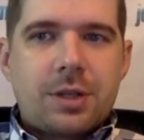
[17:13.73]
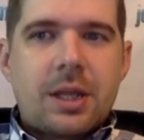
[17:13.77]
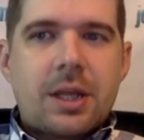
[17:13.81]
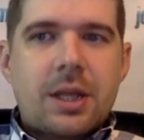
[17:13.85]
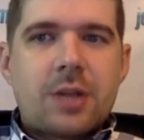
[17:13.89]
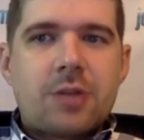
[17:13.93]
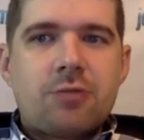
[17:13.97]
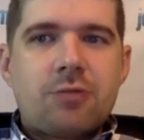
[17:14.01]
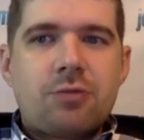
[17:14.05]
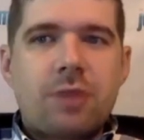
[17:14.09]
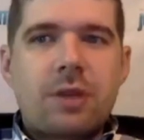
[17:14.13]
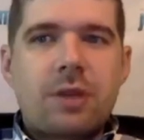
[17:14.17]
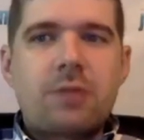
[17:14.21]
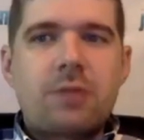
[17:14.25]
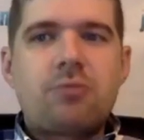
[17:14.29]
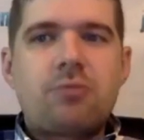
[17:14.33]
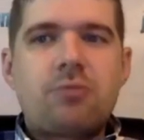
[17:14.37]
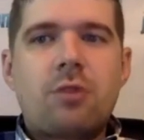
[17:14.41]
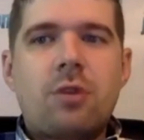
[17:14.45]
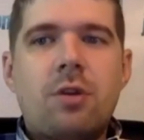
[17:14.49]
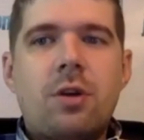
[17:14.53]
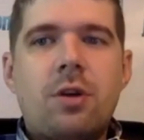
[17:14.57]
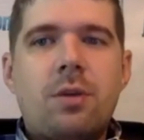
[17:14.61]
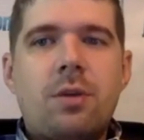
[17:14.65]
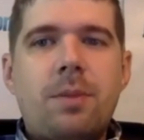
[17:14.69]
that's written
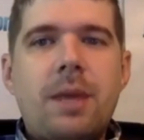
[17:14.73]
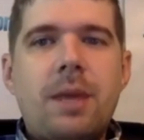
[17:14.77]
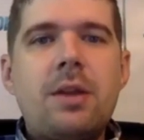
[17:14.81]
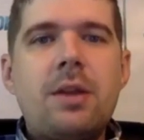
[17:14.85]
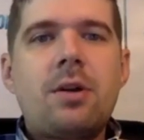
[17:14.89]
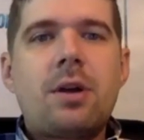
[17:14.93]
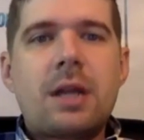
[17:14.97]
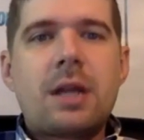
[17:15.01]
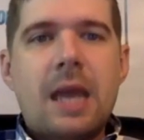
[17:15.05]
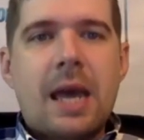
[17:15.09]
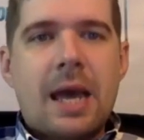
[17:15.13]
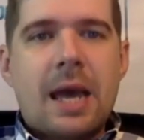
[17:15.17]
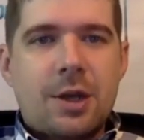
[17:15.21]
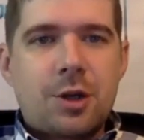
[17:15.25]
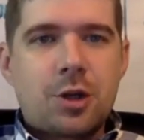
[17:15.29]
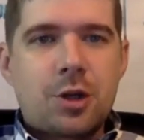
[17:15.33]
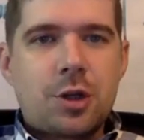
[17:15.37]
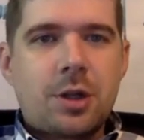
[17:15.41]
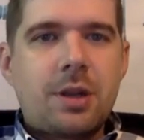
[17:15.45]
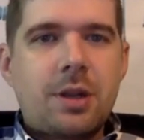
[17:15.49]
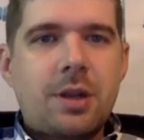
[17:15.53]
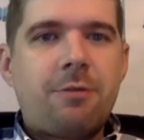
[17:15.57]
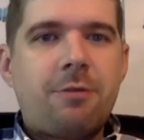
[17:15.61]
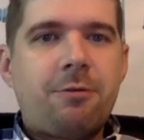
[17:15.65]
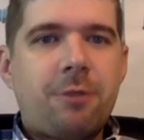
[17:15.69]
wrong may not
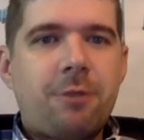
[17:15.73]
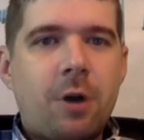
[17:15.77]
actually